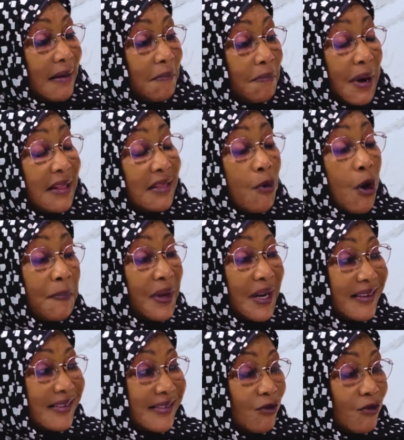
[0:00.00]
the
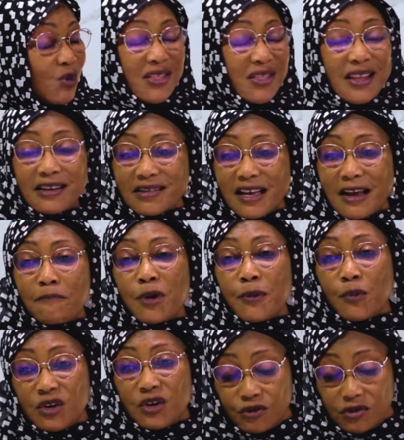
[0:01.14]
populace. When they say
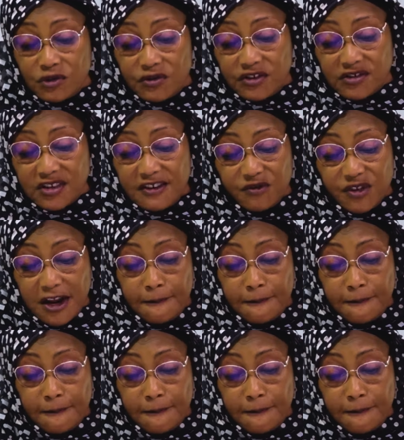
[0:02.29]
people received